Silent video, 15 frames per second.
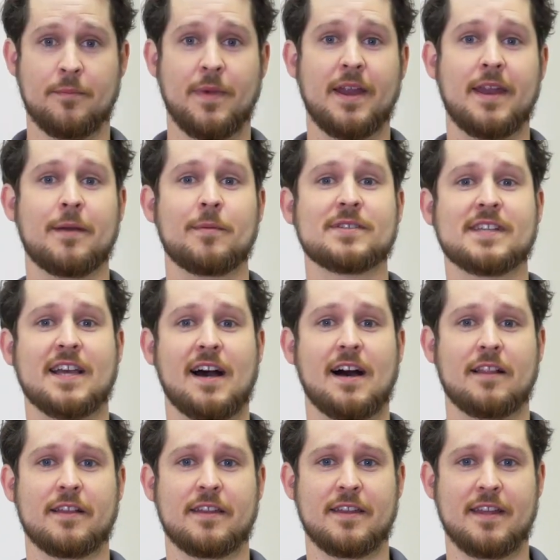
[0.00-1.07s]
my name is
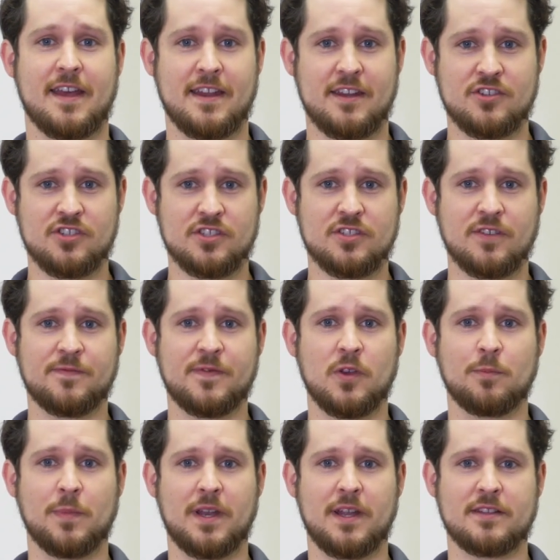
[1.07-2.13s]
Colin, and in just a few
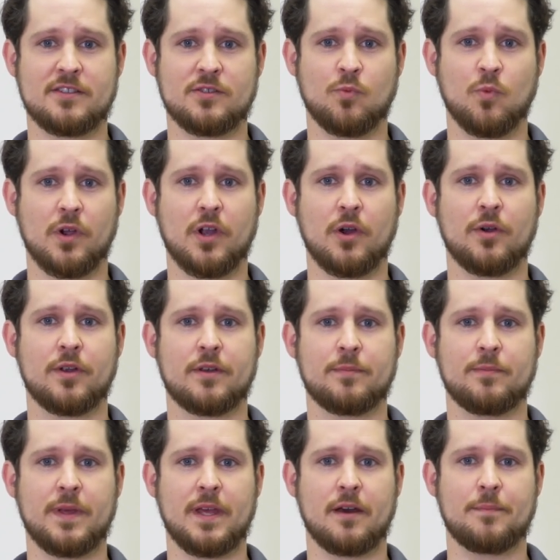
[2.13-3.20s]
minutes, we're going to
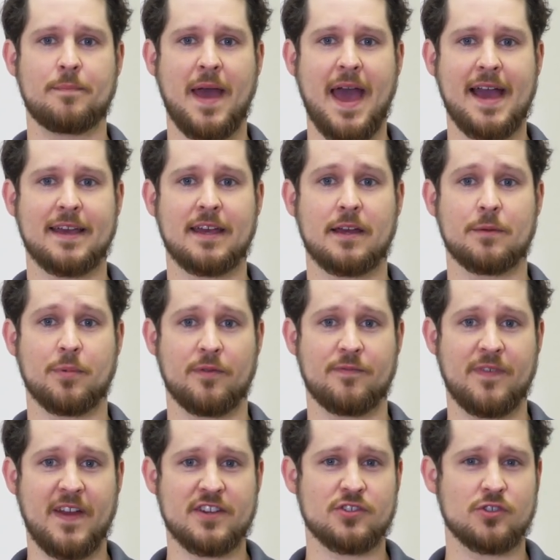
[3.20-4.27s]
be unpacking a
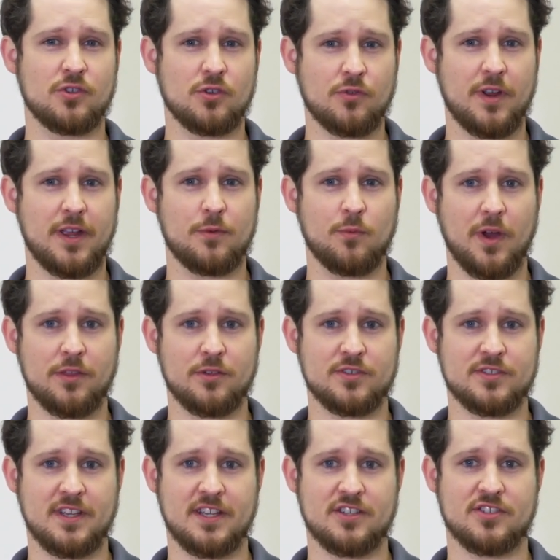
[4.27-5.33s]
professional-grade weather
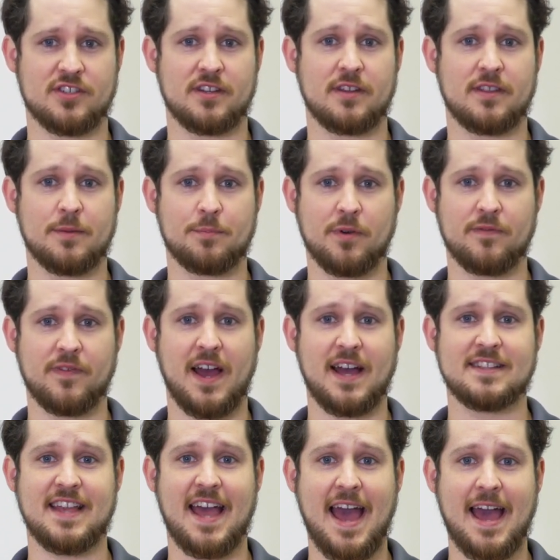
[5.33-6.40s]
station that
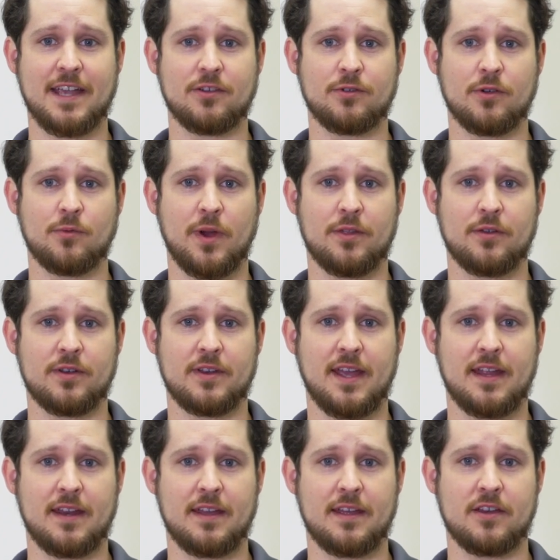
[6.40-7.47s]
provides accurate weather
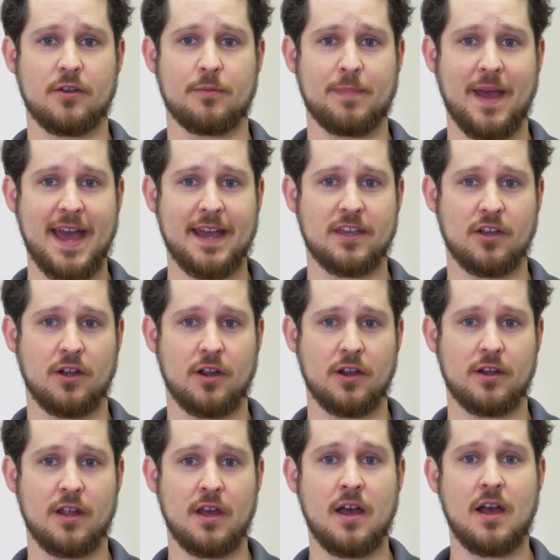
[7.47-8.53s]
data in your
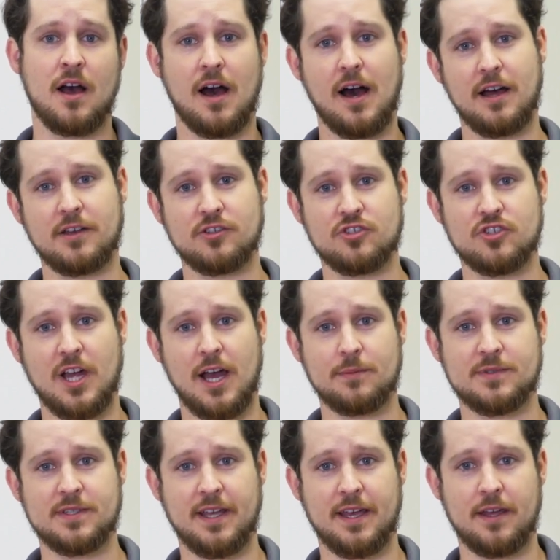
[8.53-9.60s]
backyard, on your job
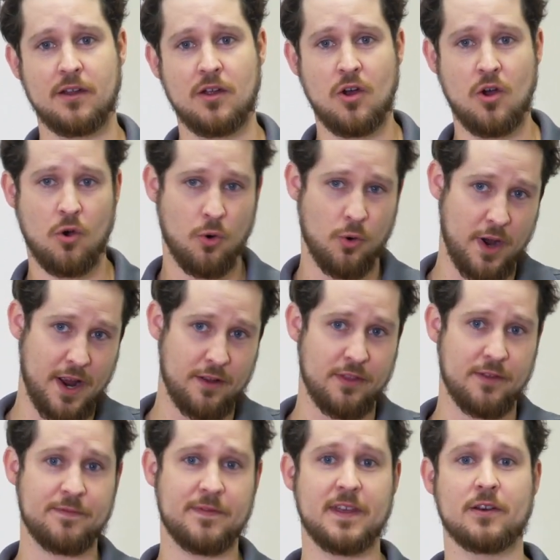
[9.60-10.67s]
site, or out in
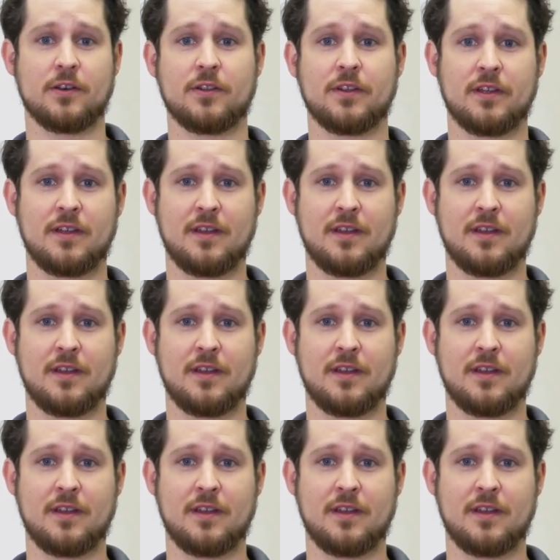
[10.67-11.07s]
the field.